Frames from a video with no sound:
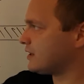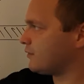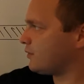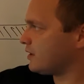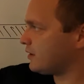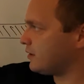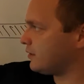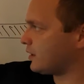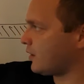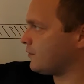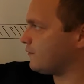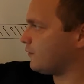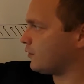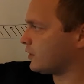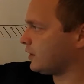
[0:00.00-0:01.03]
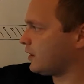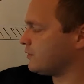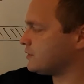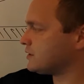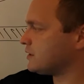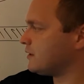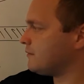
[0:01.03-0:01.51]
So whether you're going for
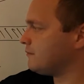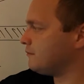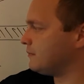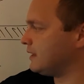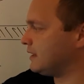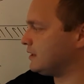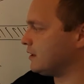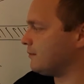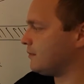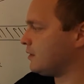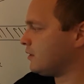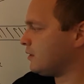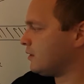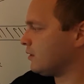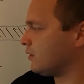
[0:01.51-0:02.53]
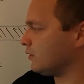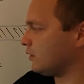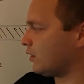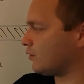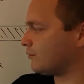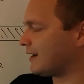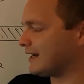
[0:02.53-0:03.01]
close, medium or
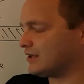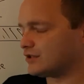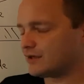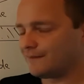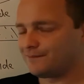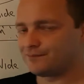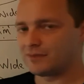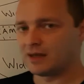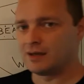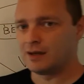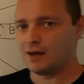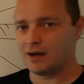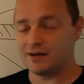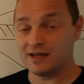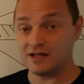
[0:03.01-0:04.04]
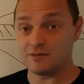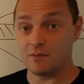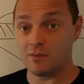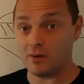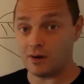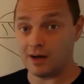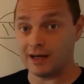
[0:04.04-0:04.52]
long range. And these are
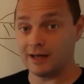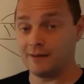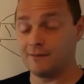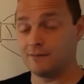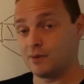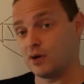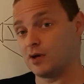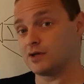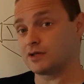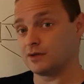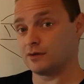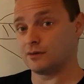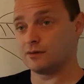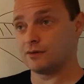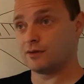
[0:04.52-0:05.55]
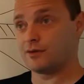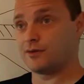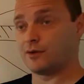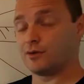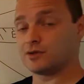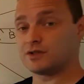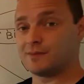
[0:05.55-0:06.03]
my personal
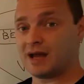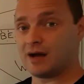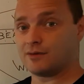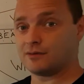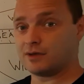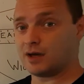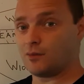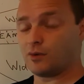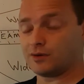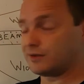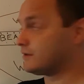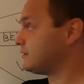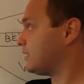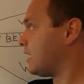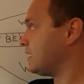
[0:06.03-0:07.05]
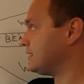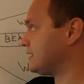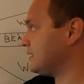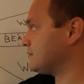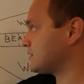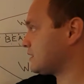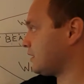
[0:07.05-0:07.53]
thoughts about you know what uh,
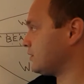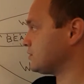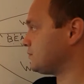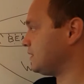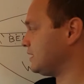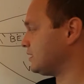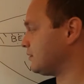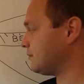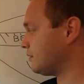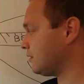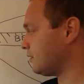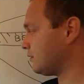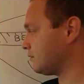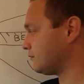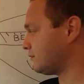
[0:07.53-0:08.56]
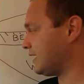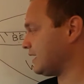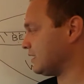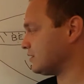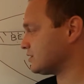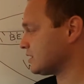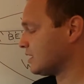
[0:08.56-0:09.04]
deems close, medium, long
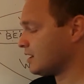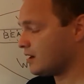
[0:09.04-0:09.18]
range.